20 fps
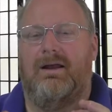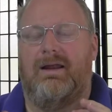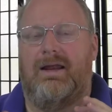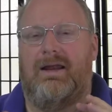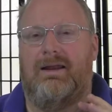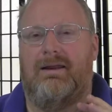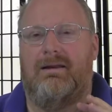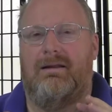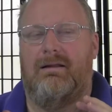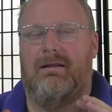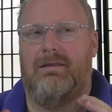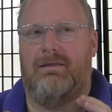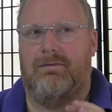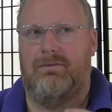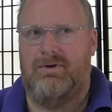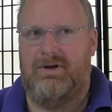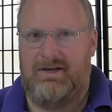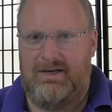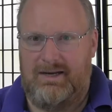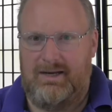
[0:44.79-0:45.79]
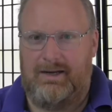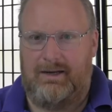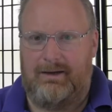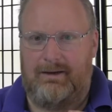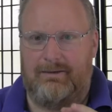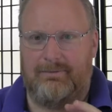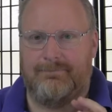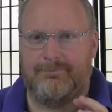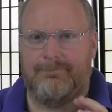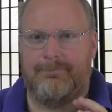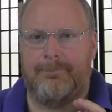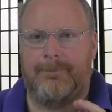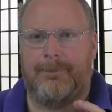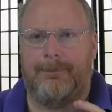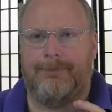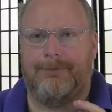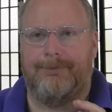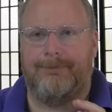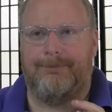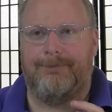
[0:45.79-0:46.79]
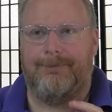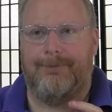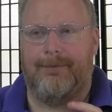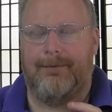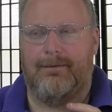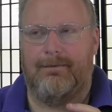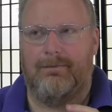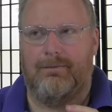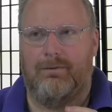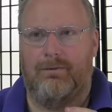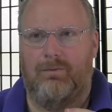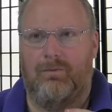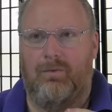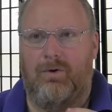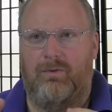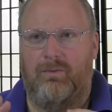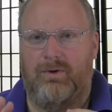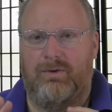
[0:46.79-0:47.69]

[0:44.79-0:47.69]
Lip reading: In 3D, what